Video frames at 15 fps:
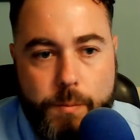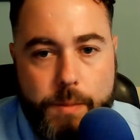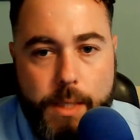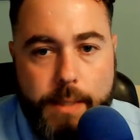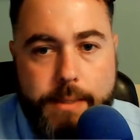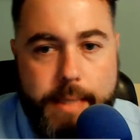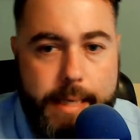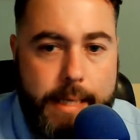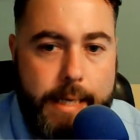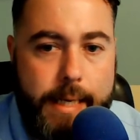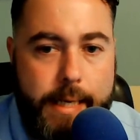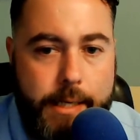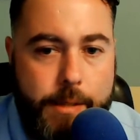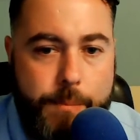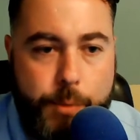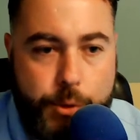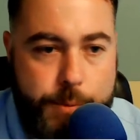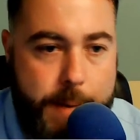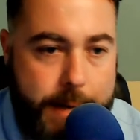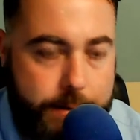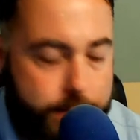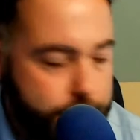taking that into
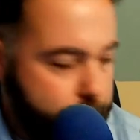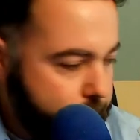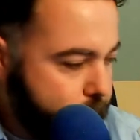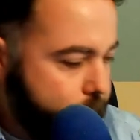perspective.